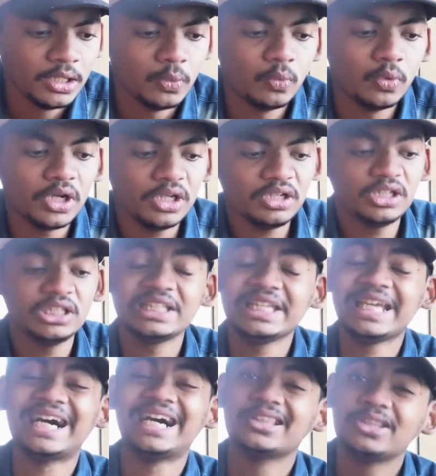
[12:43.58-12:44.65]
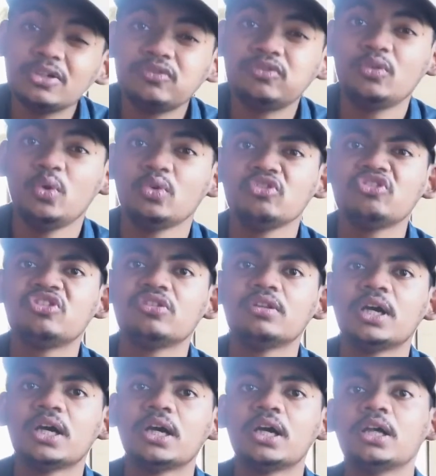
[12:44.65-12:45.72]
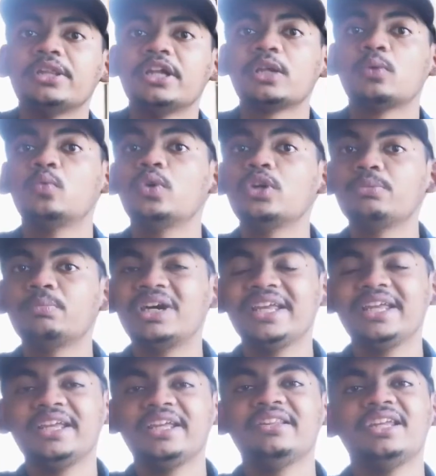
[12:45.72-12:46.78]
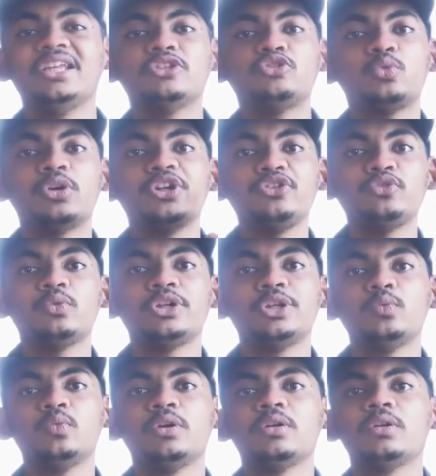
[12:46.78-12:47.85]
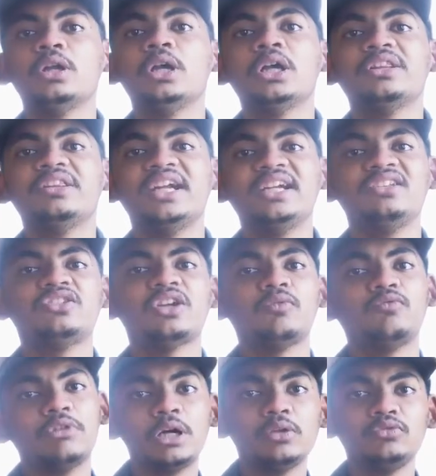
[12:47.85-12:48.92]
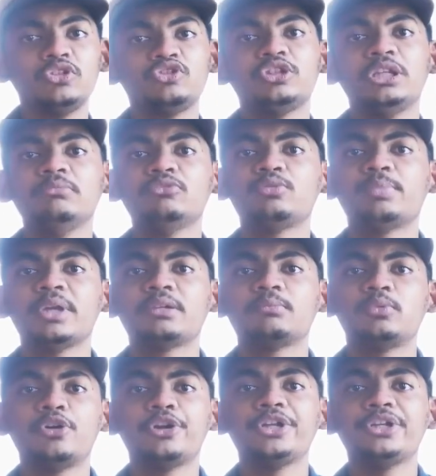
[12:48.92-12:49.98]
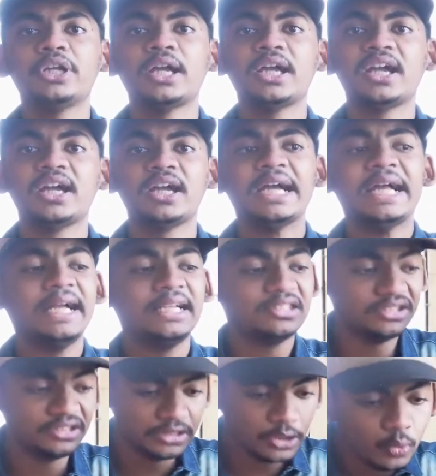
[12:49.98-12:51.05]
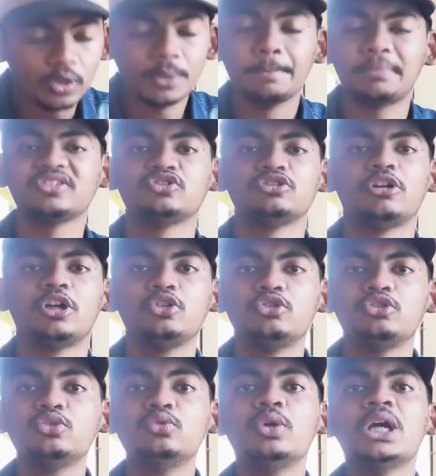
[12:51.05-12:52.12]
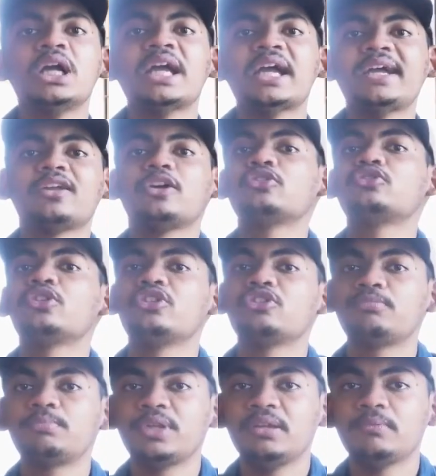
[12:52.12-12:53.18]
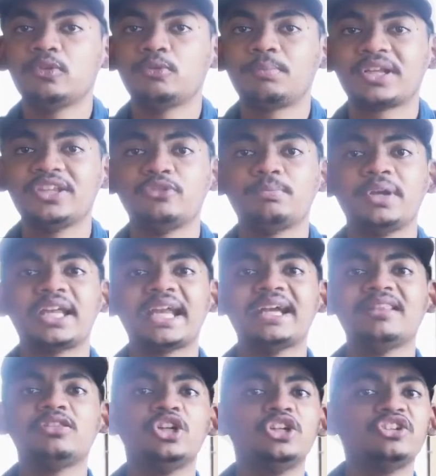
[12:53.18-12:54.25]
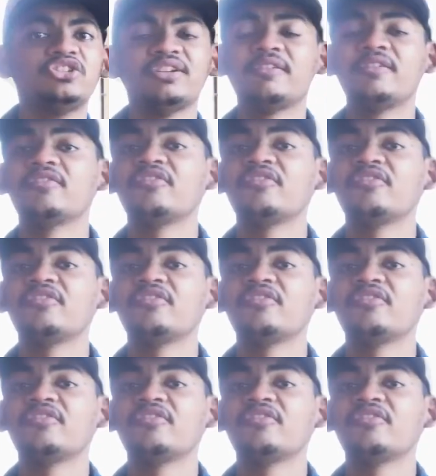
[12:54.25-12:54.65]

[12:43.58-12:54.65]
What are the other phones that are worth buying in the year 2021 that is around the same spec point as the OnePlus Nord 2 and also in the same price spec at $37,500?